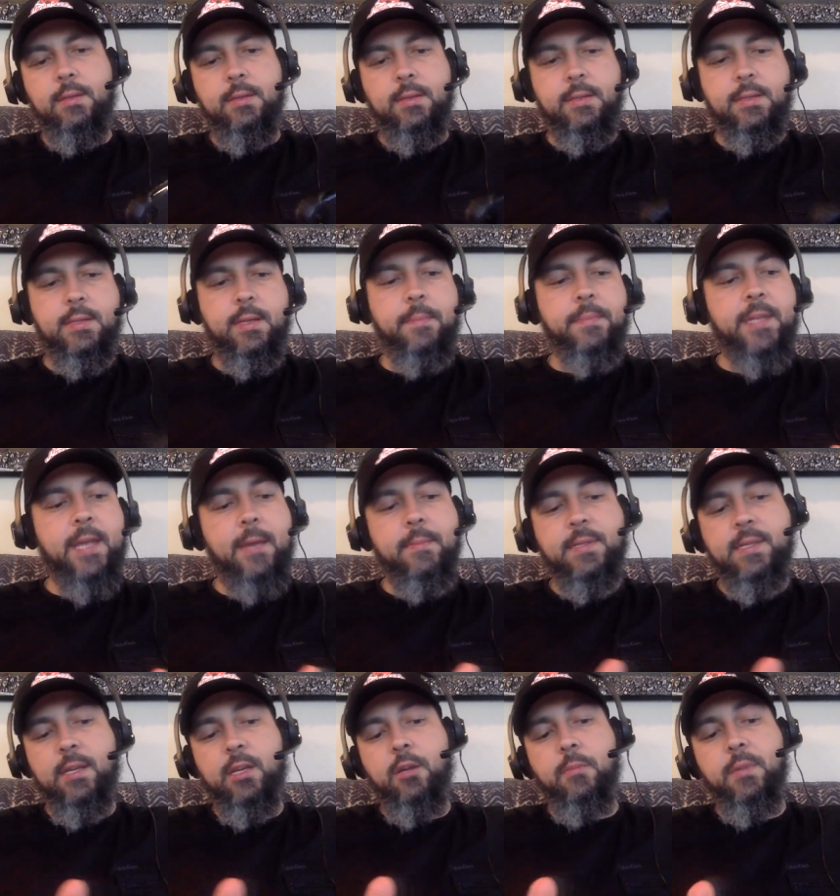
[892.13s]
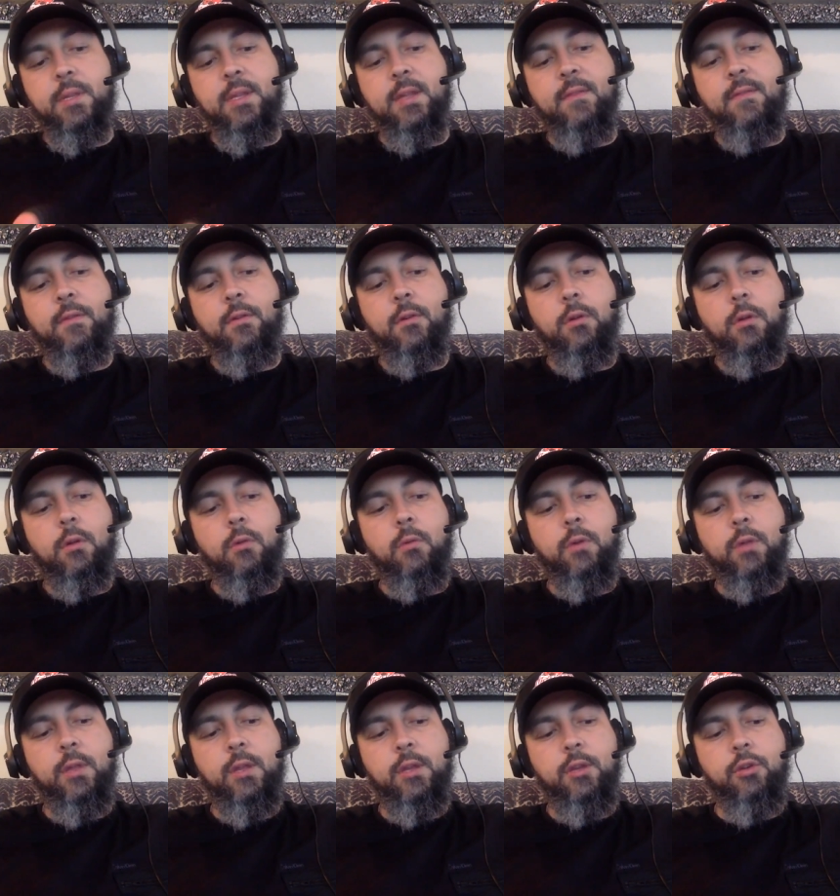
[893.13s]
sometimes it could be difficult
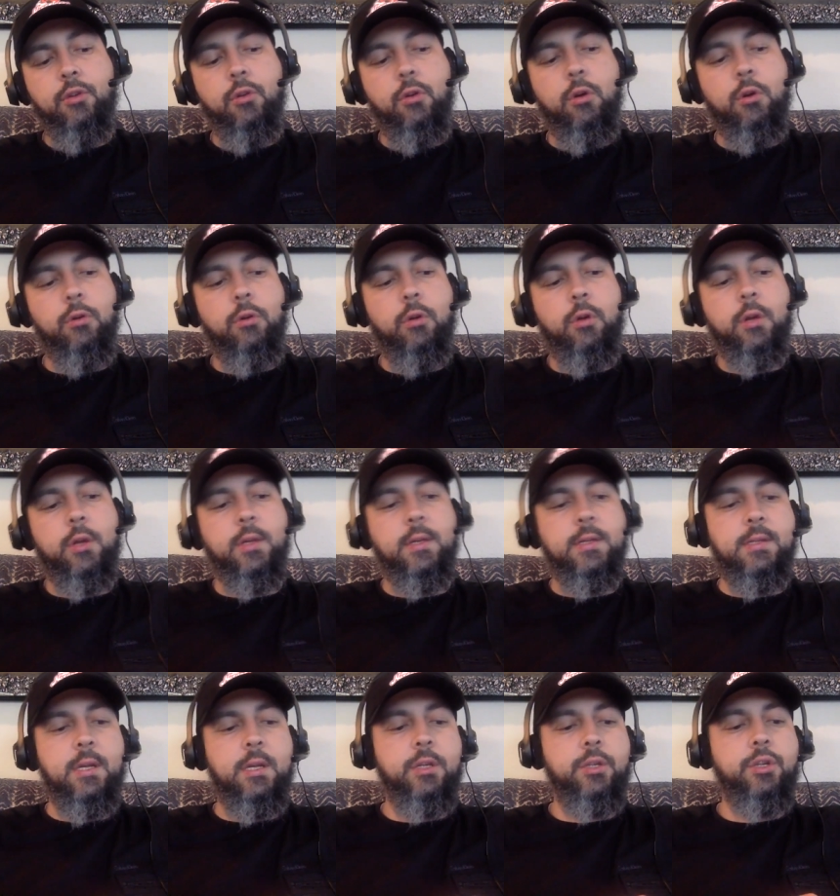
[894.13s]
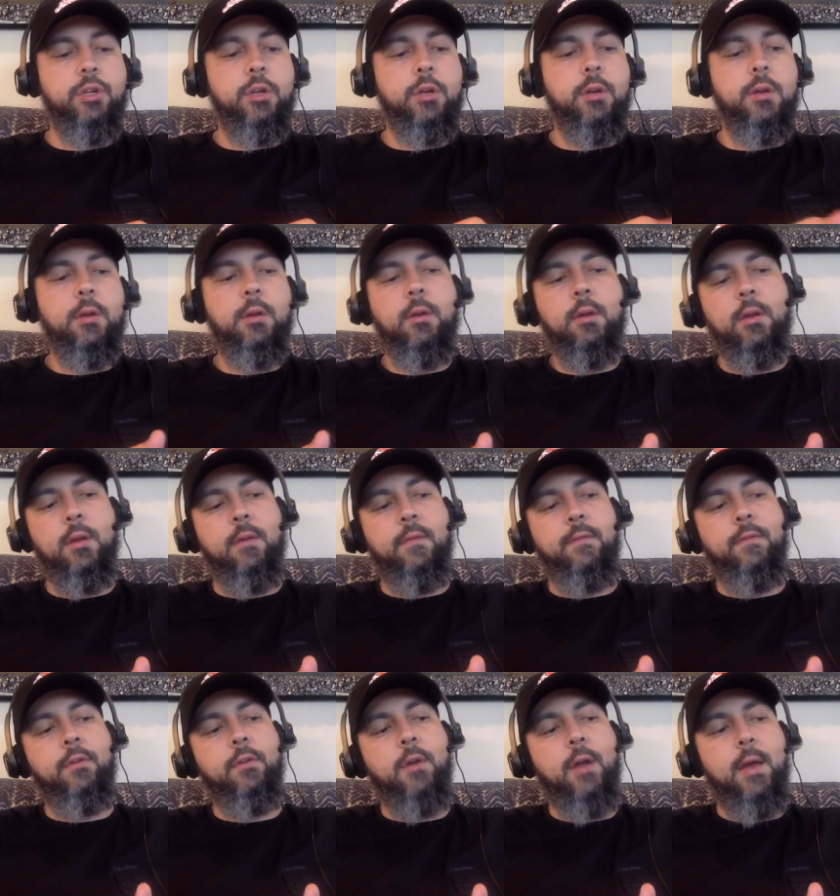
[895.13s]
within your own organization
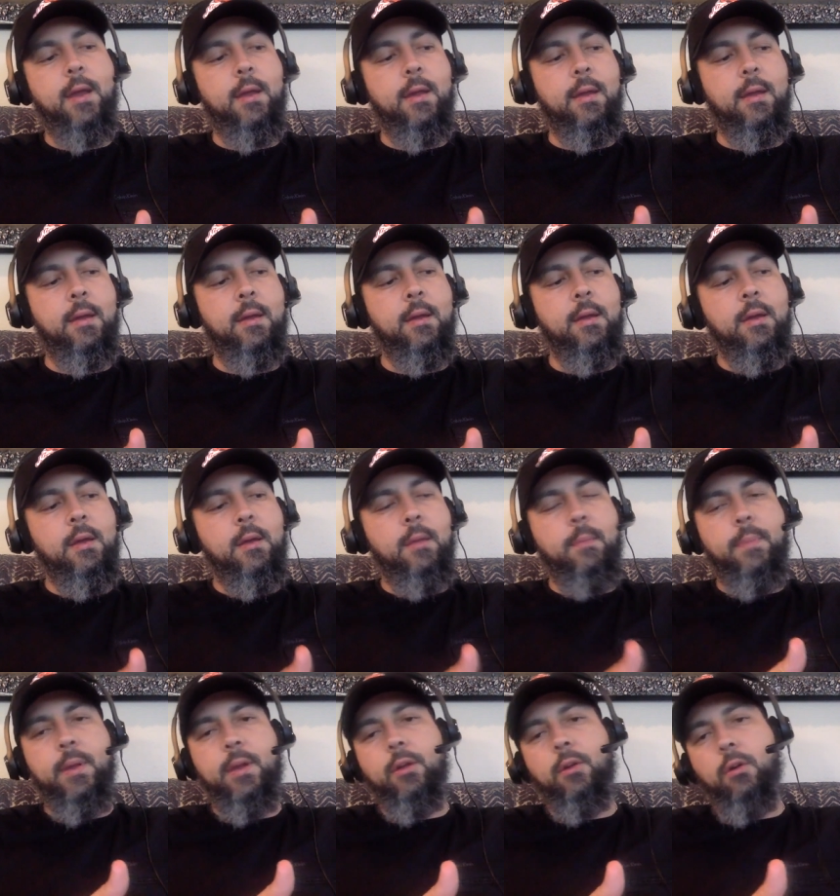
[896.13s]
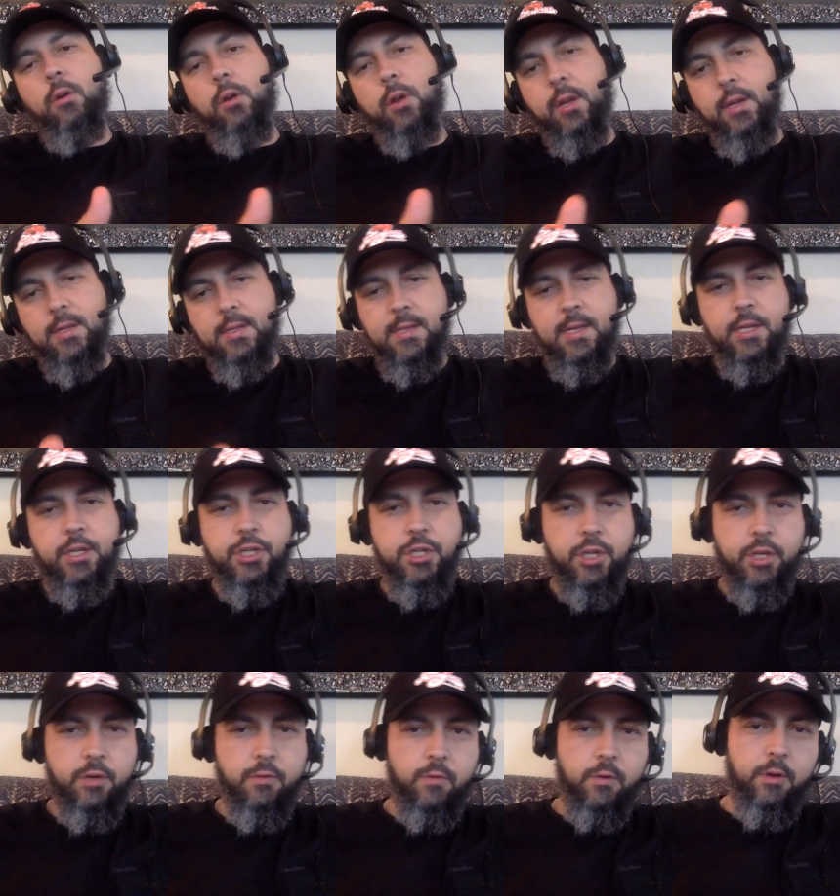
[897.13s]
if you're at a bigger
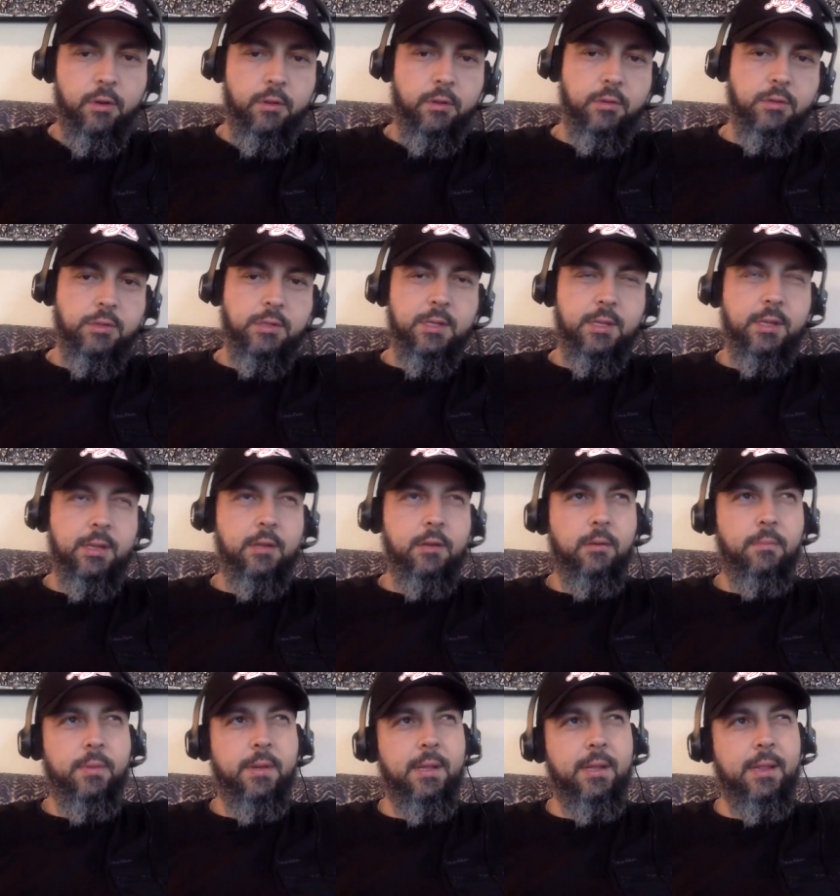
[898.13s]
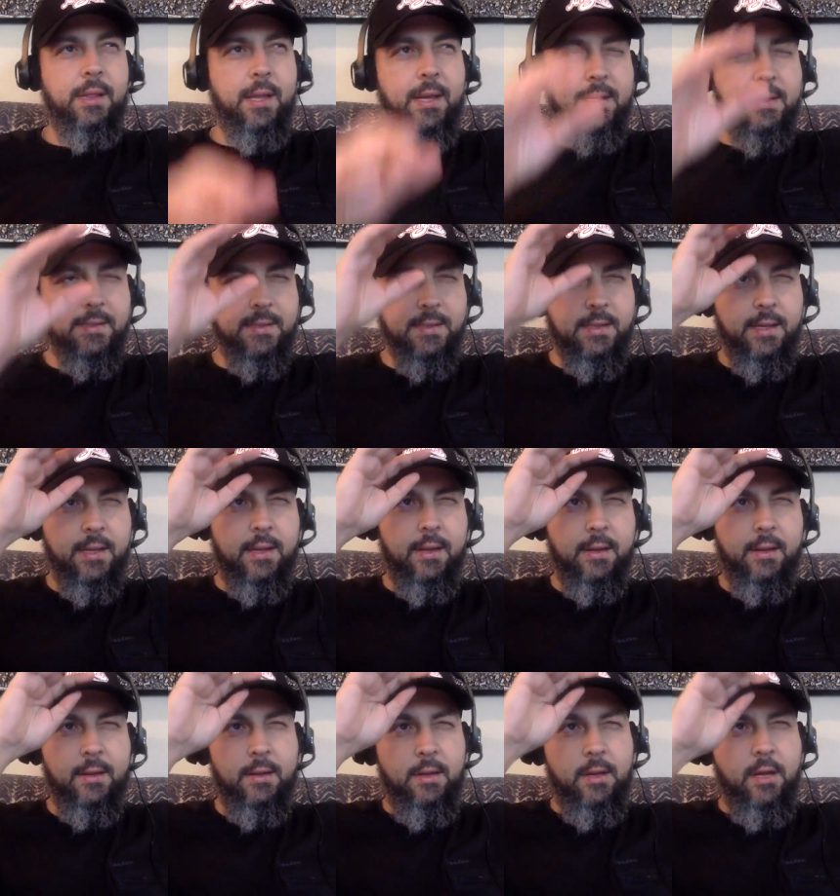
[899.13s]
organization where there's a little bit less uh,
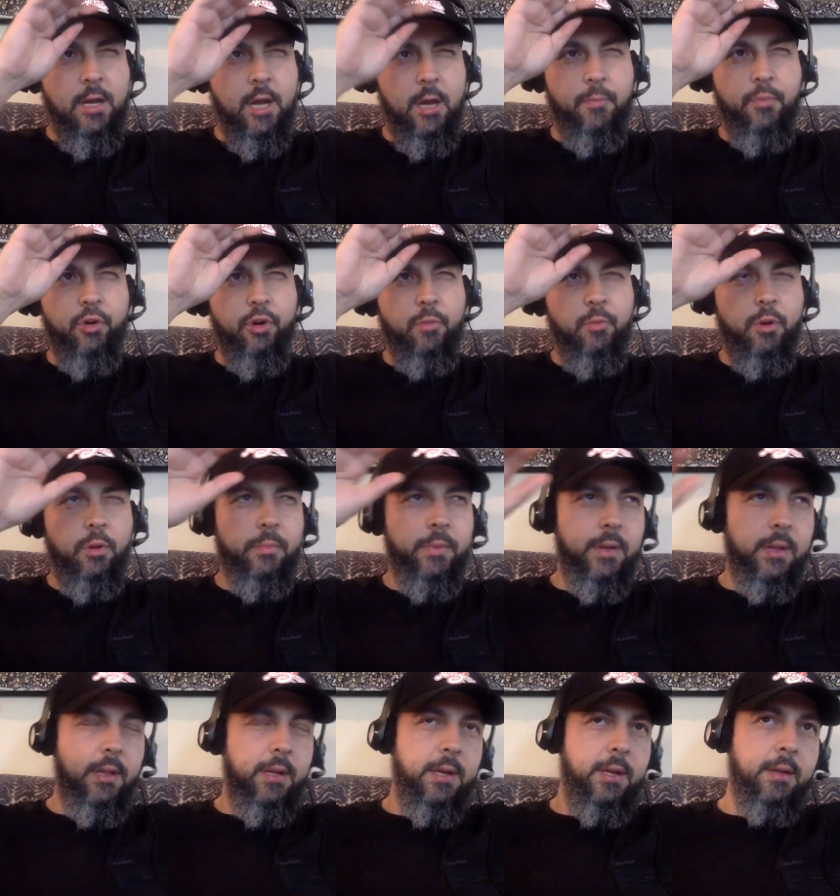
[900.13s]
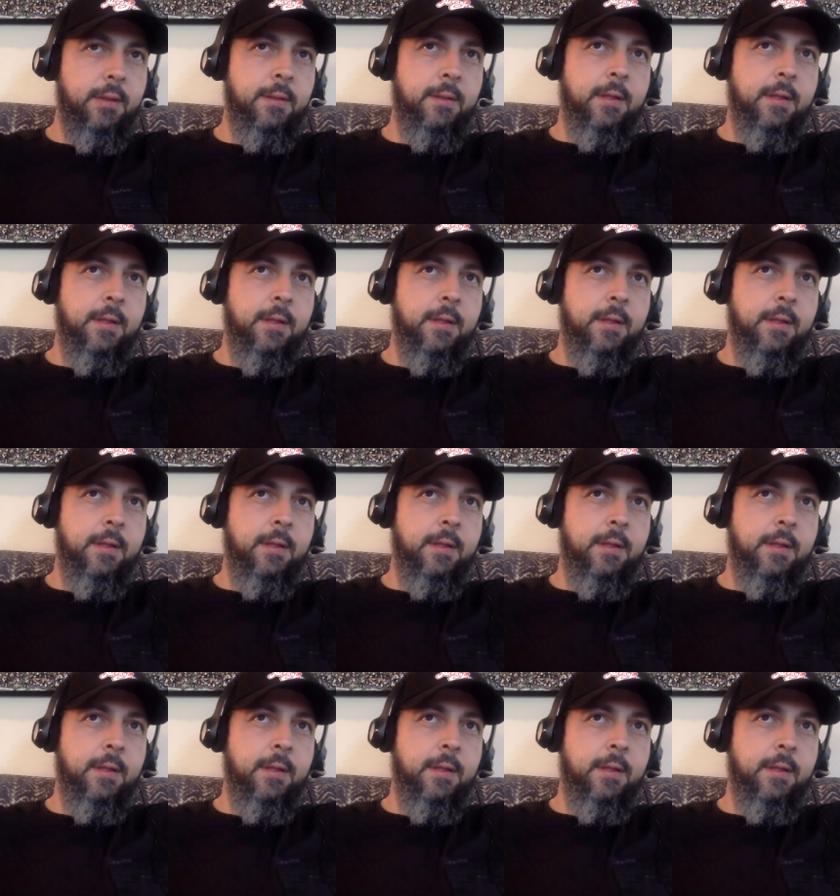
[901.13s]
upward mobility.